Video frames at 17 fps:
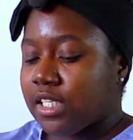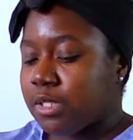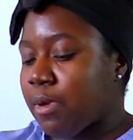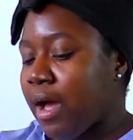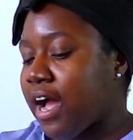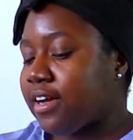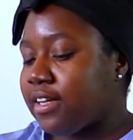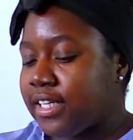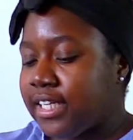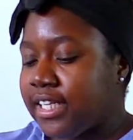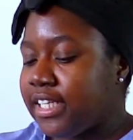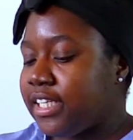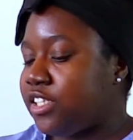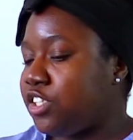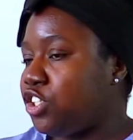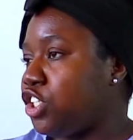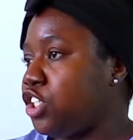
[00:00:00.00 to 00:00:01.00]
Spot
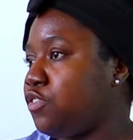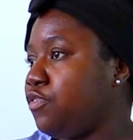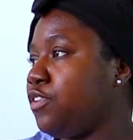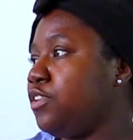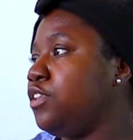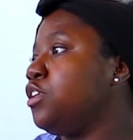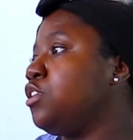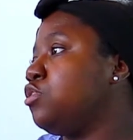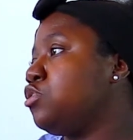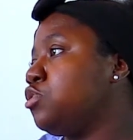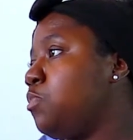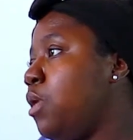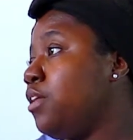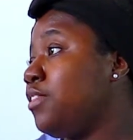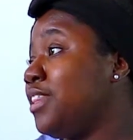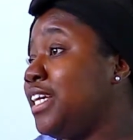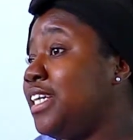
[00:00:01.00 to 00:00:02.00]
cleaning is just for little
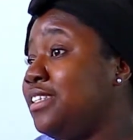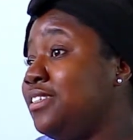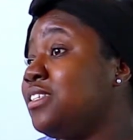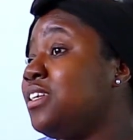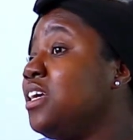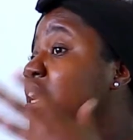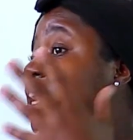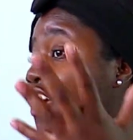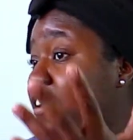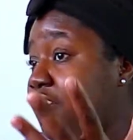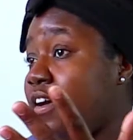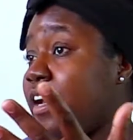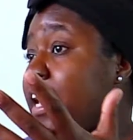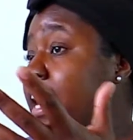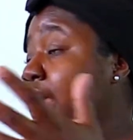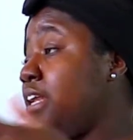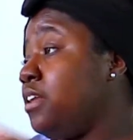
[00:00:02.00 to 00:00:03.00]
small things.
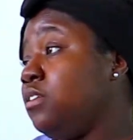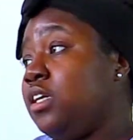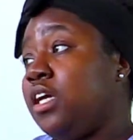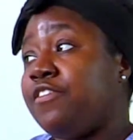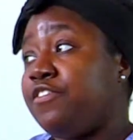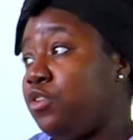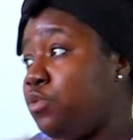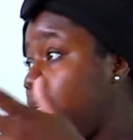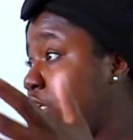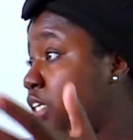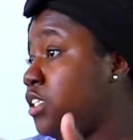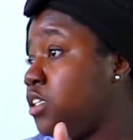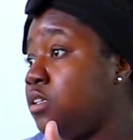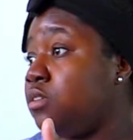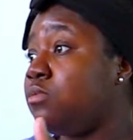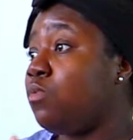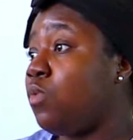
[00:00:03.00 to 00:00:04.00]
Again, if you need
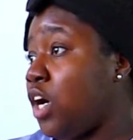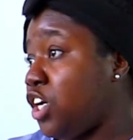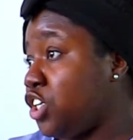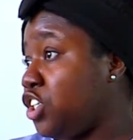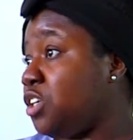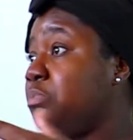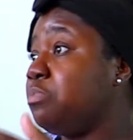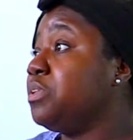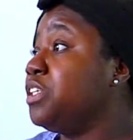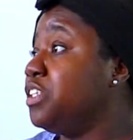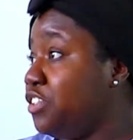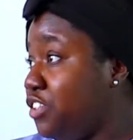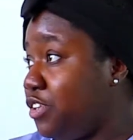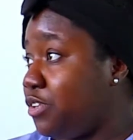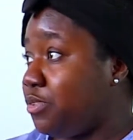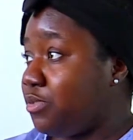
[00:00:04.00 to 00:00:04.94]
to wash it, please do.